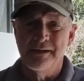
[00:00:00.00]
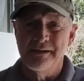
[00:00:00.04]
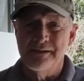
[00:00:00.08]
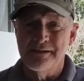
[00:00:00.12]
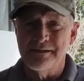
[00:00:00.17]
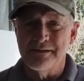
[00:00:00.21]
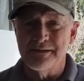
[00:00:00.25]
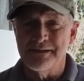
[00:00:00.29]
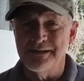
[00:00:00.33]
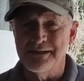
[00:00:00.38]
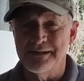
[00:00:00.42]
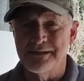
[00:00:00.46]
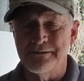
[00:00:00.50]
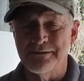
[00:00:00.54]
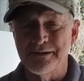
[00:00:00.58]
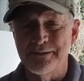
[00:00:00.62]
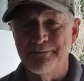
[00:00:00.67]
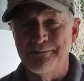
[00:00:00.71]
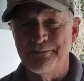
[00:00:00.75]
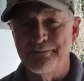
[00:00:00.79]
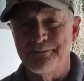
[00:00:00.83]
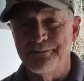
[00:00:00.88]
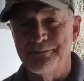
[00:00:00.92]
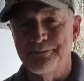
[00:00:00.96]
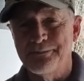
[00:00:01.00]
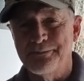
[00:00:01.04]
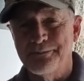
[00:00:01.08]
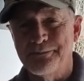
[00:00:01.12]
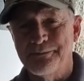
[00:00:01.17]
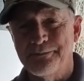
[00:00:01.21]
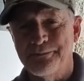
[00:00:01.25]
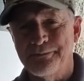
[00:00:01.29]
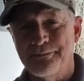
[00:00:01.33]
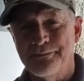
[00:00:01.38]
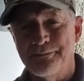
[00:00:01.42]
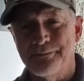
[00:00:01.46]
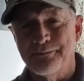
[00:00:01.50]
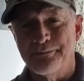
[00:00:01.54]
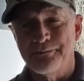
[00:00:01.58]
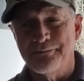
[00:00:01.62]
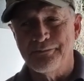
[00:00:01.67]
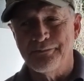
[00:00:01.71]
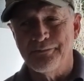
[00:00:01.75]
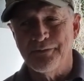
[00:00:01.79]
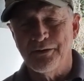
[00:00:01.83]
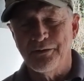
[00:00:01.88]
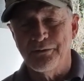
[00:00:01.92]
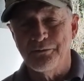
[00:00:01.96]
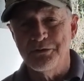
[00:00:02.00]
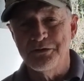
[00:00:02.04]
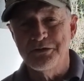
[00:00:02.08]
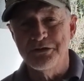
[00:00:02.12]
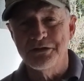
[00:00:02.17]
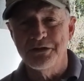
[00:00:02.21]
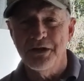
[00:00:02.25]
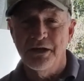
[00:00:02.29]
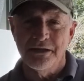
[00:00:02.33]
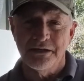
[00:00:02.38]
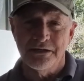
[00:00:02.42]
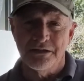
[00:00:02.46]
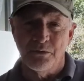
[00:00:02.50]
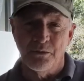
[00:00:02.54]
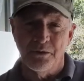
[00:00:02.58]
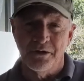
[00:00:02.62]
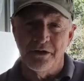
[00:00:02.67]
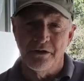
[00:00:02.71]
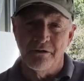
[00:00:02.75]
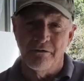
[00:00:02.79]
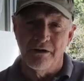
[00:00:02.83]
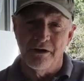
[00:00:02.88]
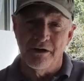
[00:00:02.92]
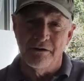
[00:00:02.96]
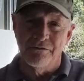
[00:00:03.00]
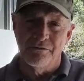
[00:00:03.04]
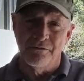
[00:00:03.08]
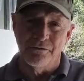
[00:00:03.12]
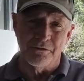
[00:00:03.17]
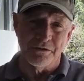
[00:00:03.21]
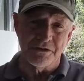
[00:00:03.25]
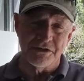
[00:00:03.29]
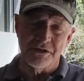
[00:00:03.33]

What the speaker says: So I said to him, would you take 20 grand for